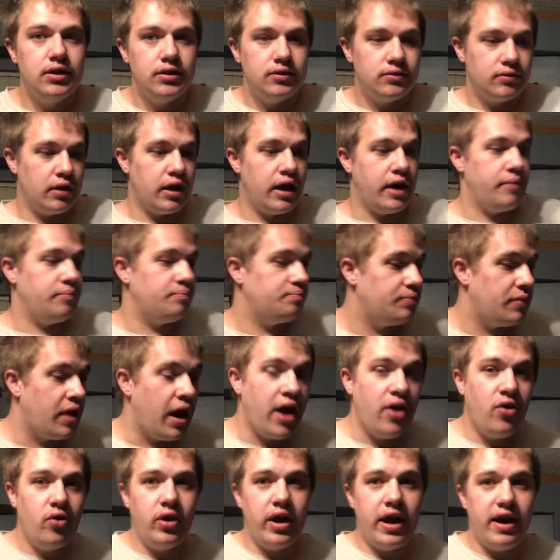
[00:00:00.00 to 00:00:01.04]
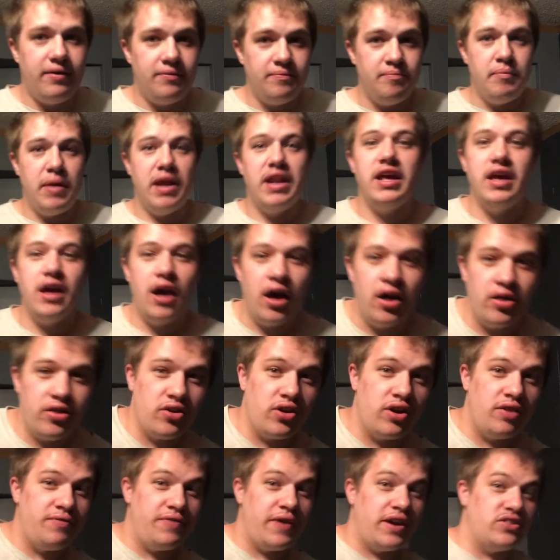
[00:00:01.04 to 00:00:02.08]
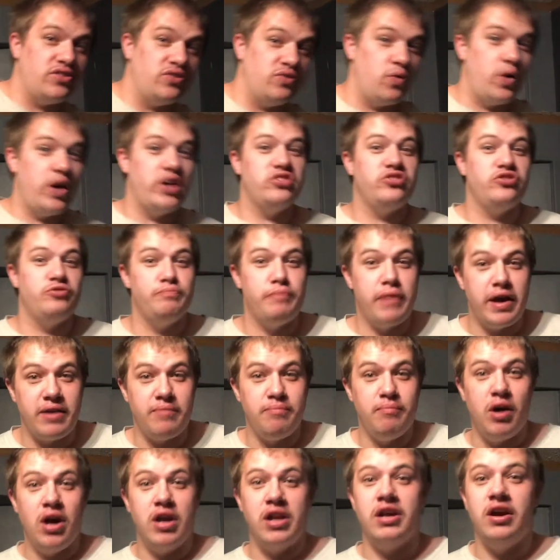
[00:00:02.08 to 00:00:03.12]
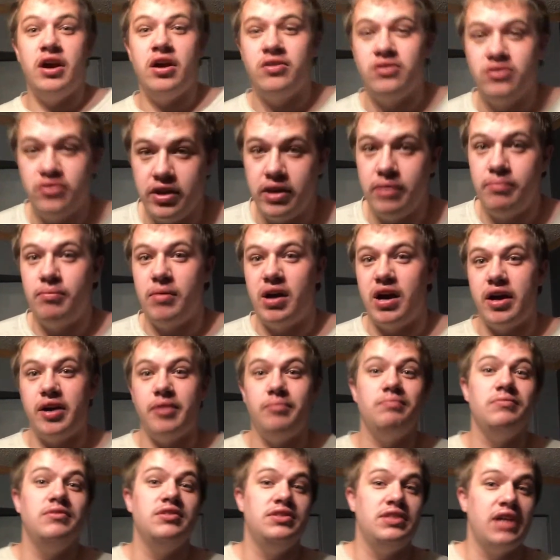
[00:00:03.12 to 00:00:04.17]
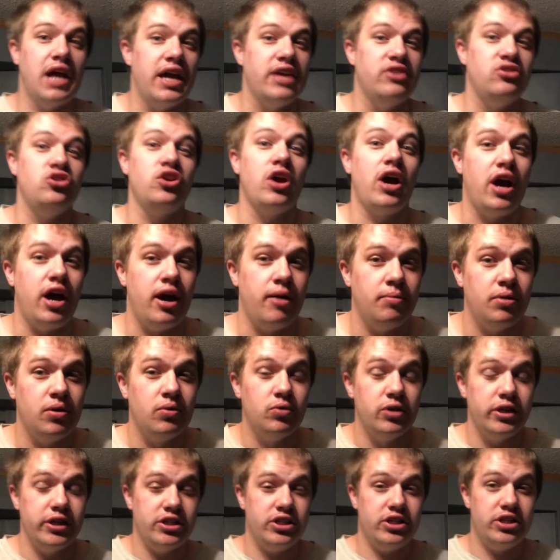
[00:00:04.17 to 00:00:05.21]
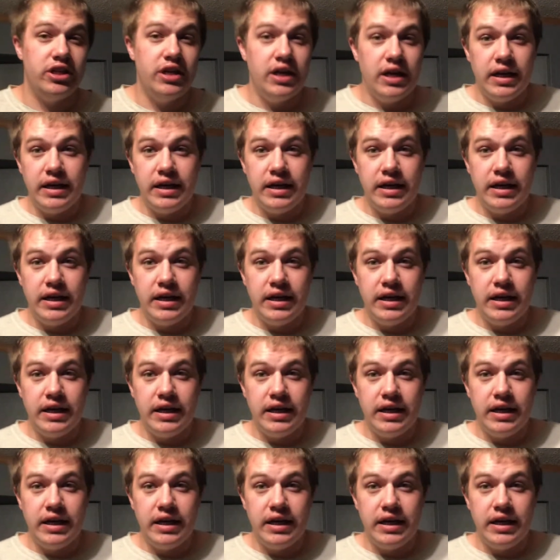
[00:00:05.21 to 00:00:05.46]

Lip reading: like, I don't have many other effective ways to make money other than my day job, which